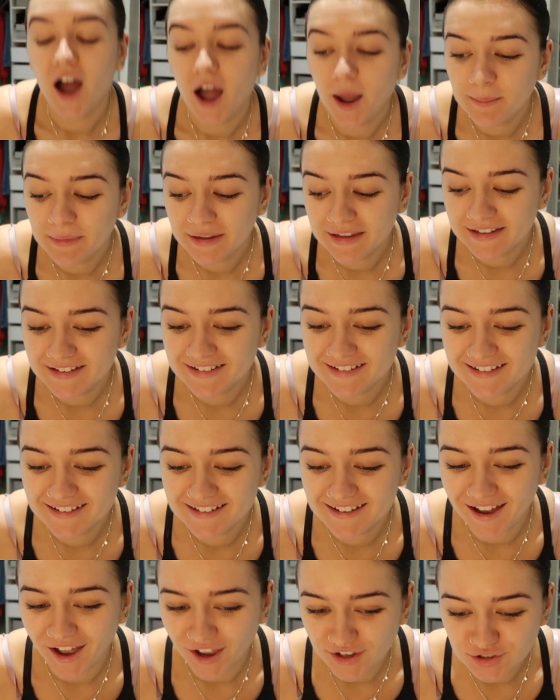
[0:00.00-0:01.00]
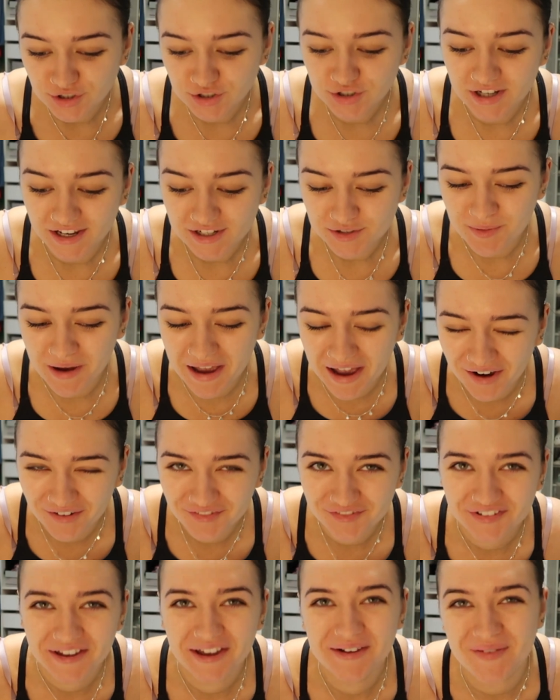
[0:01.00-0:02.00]
I mean I do change my
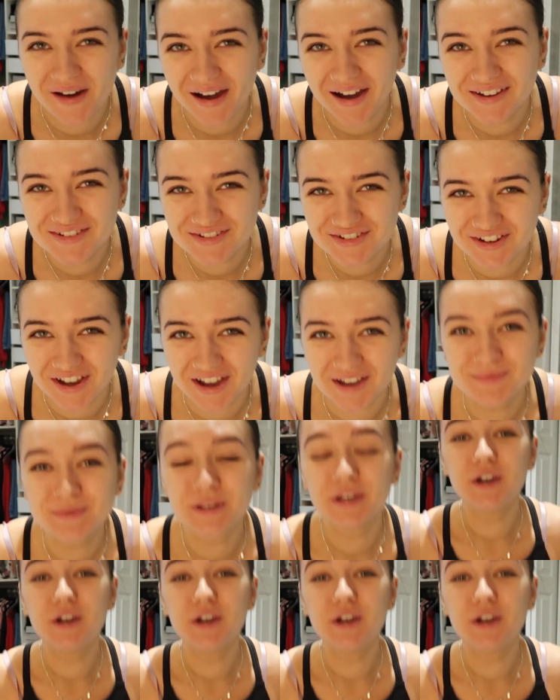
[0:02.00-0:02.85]
outfit about a hundred times,